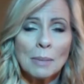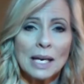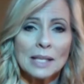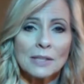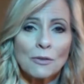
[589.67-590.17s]

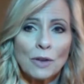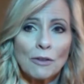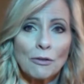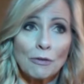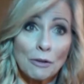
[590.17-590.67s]
Because if,
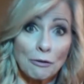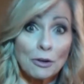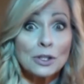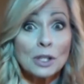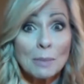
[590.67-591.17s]
if the
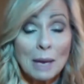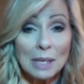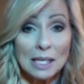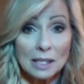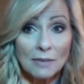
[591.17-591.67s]
first
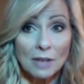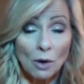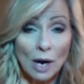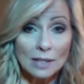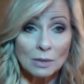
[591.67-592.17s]
commandment is
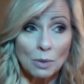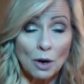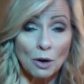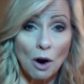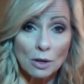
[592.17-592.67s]
loving Christ with
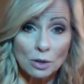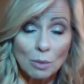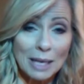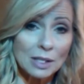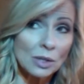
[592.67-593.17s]
all your heart,
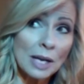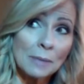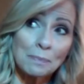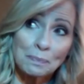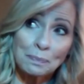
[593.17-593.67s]
soul, mind, and strength,